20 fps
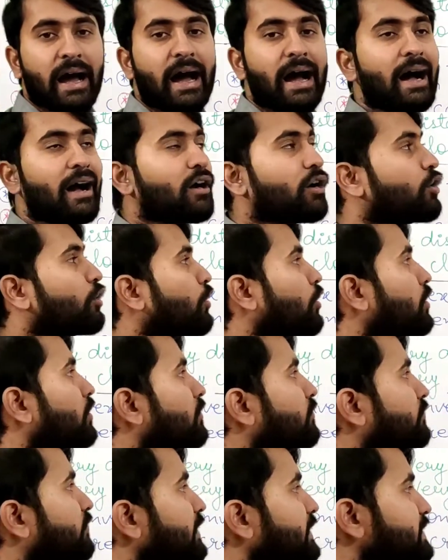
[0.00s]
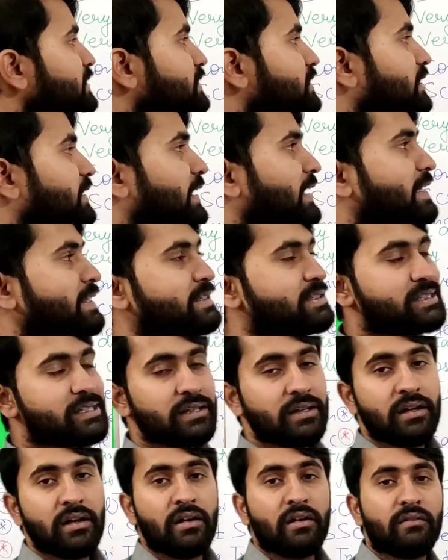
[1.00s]
a convex lens
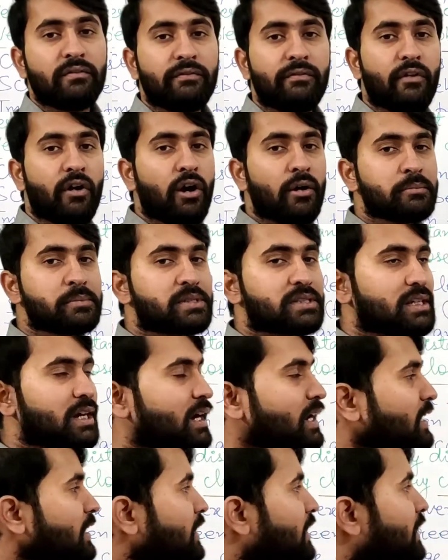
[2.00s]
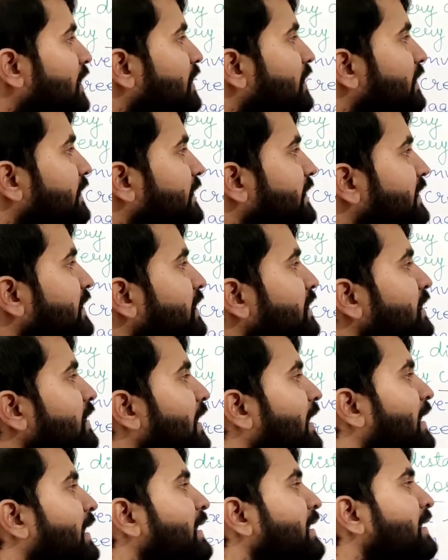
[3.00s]
forms a real
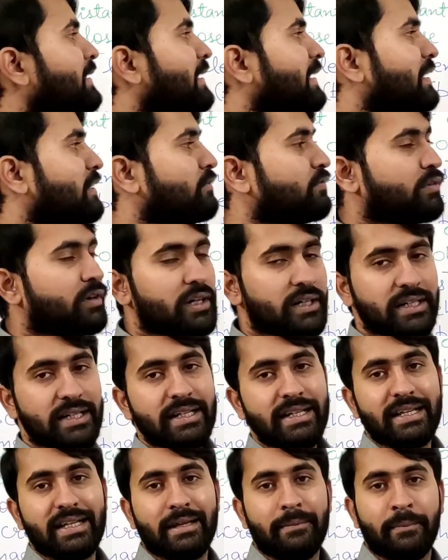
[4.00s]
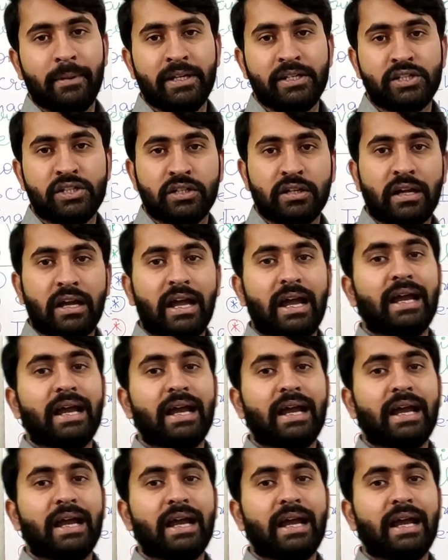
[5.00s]
and inverted image,